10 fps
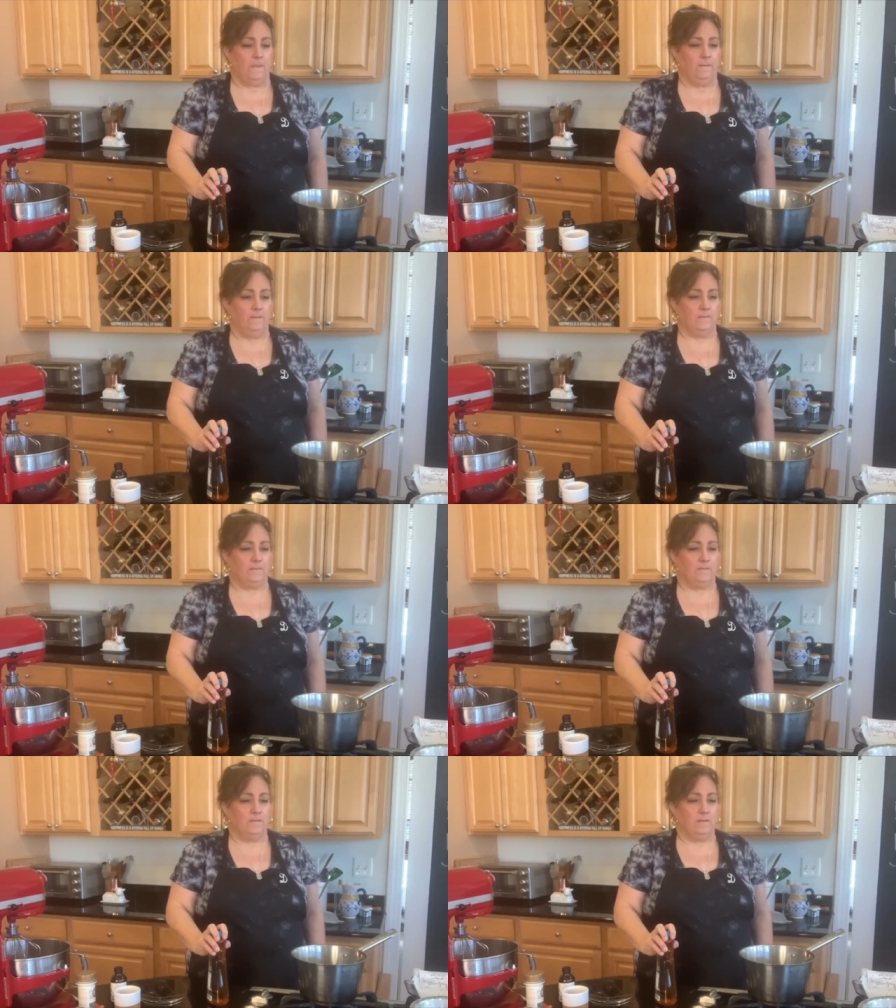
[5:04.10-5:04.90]
let's
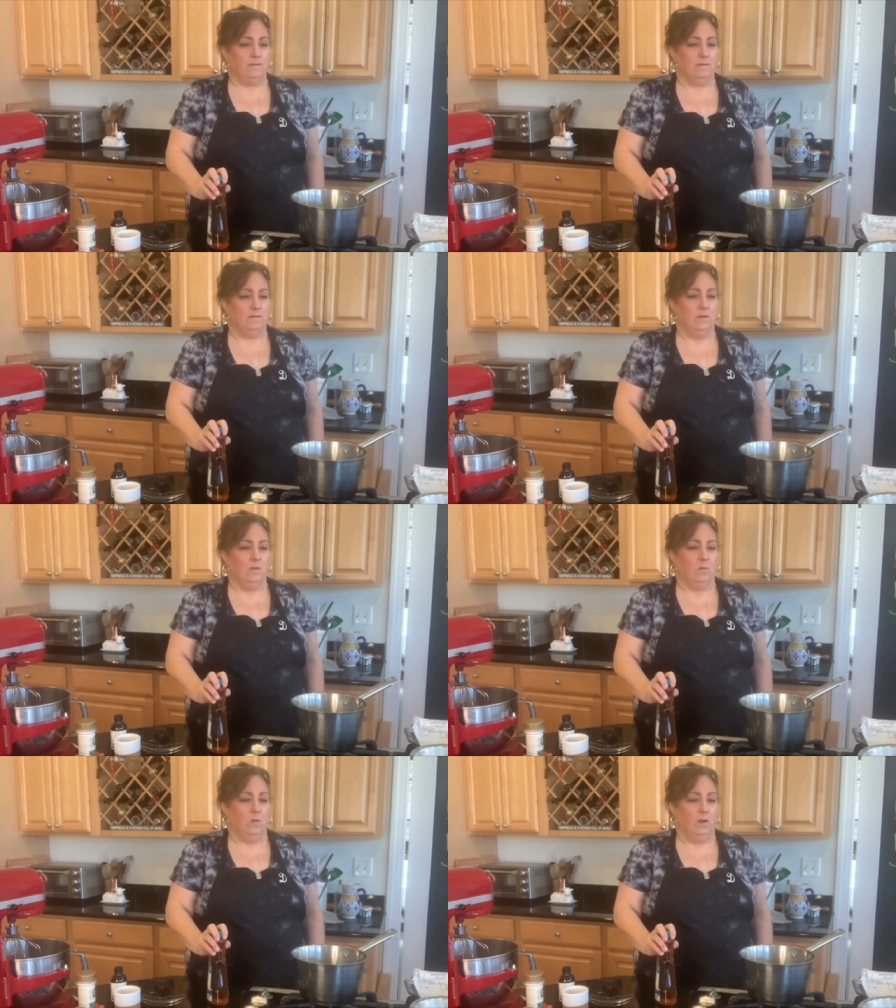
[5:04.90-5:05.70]
see,
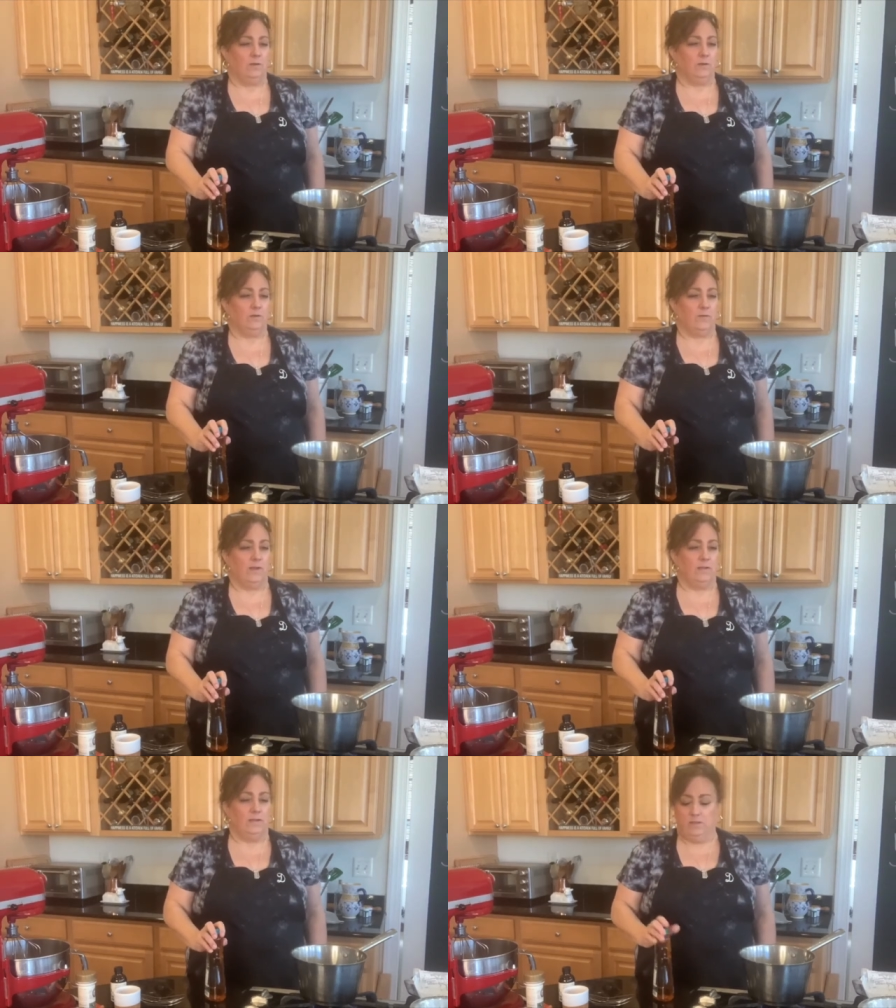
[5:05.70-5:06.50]
water
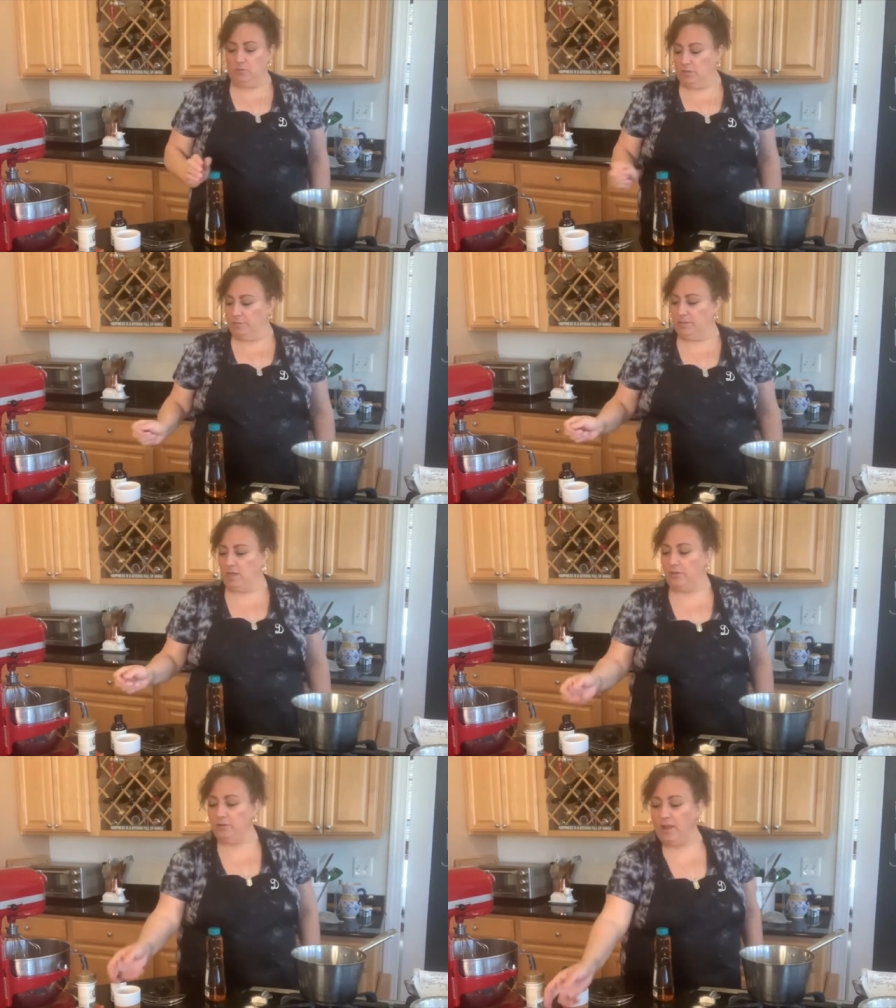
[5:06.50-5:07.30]
granulated. So we're going to put the
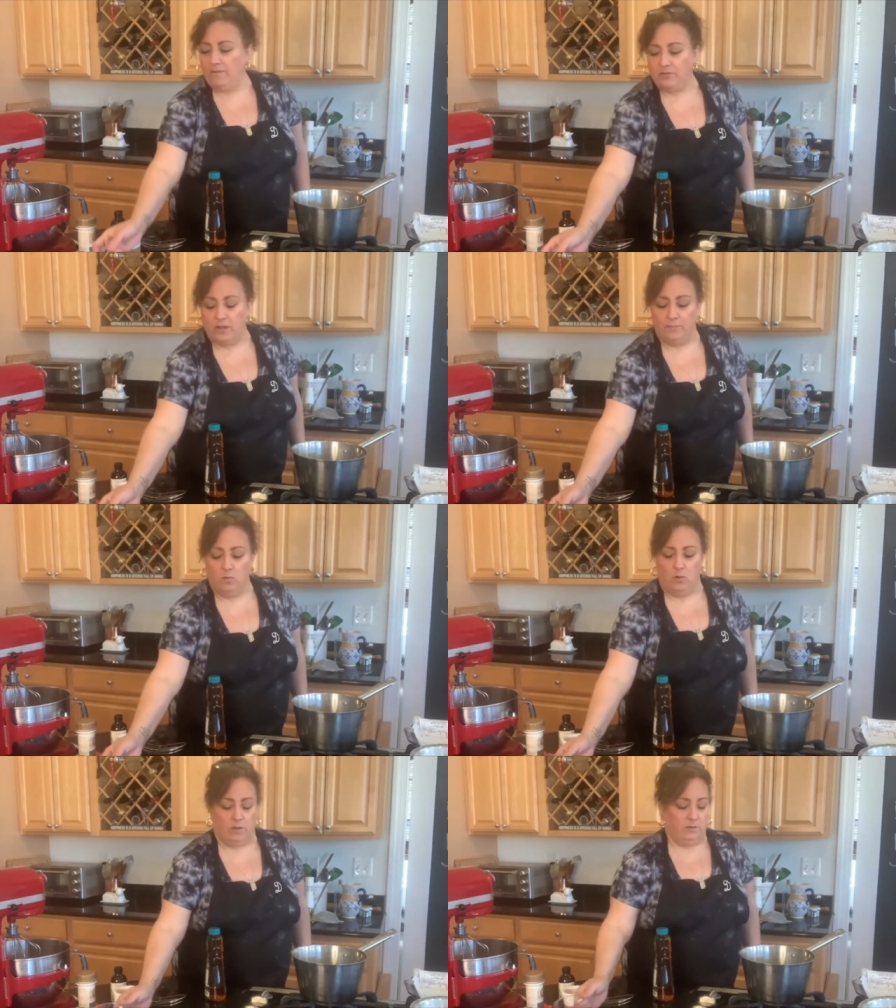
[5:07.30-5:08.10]
other 1/2 cup of
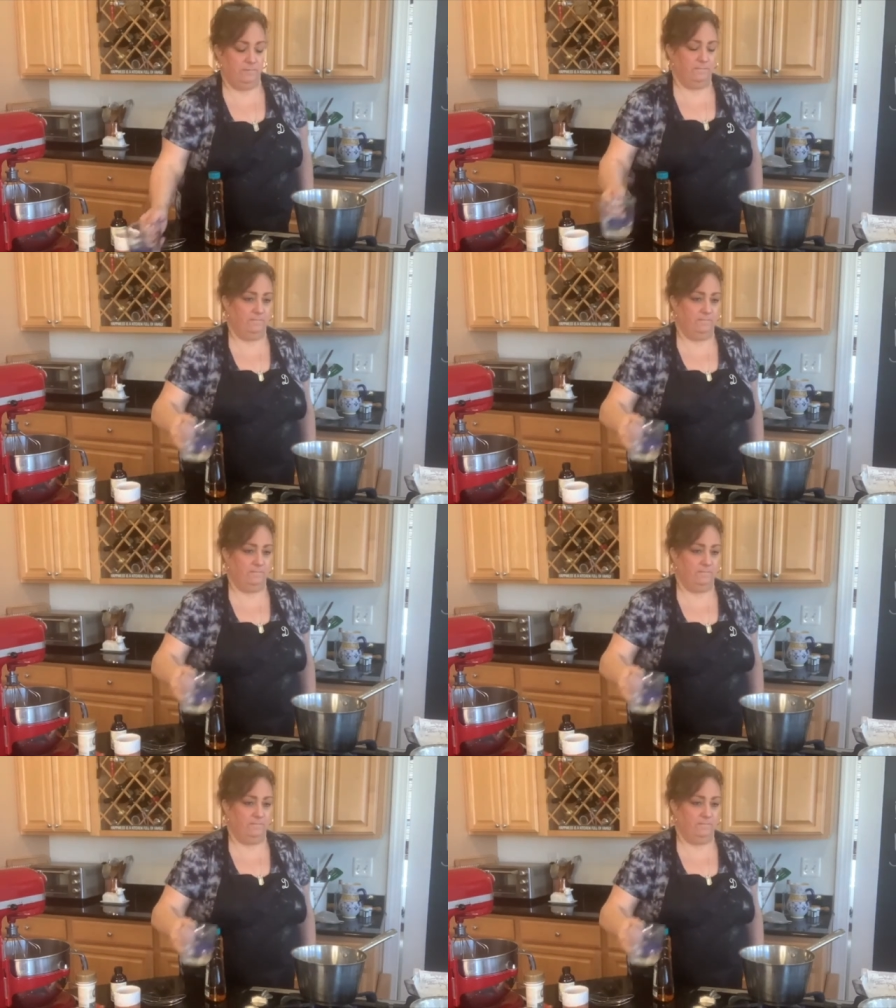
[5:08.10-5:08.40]
water.